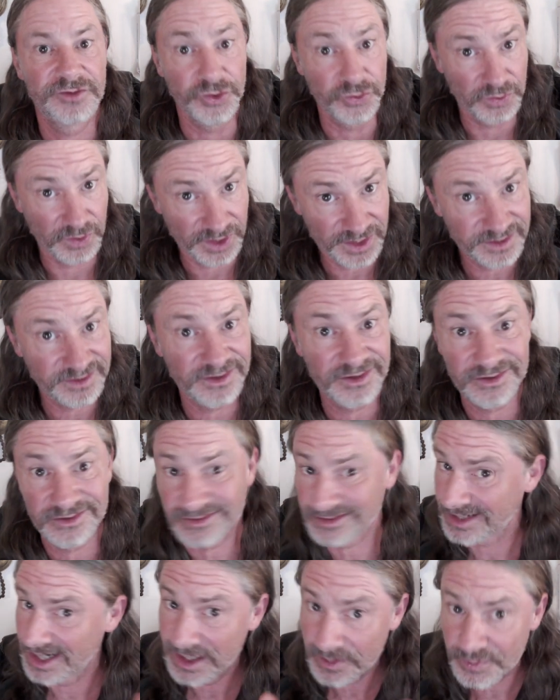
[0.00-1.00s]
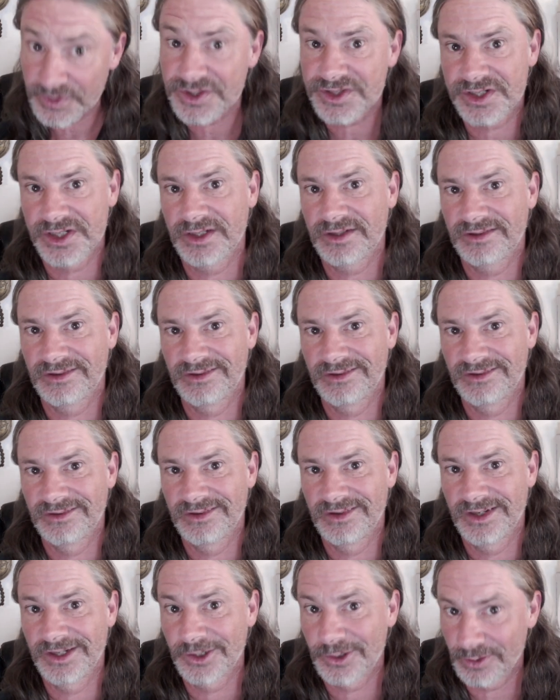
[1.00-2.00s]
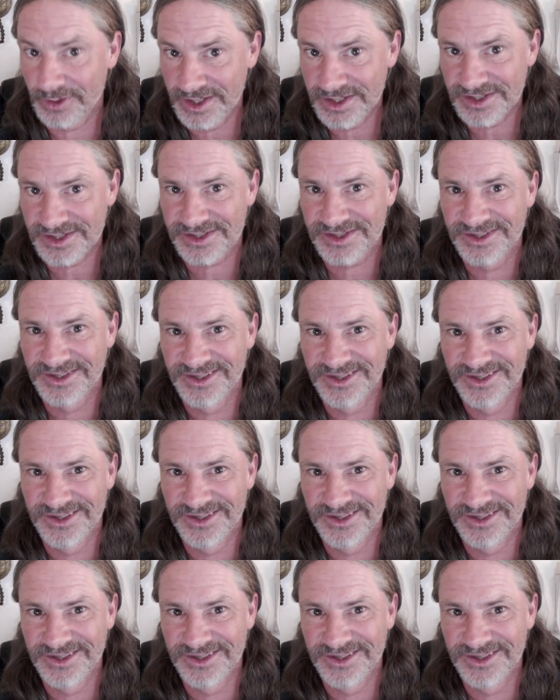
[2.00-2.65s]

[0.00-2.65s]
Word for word: Do you really think ten percent increase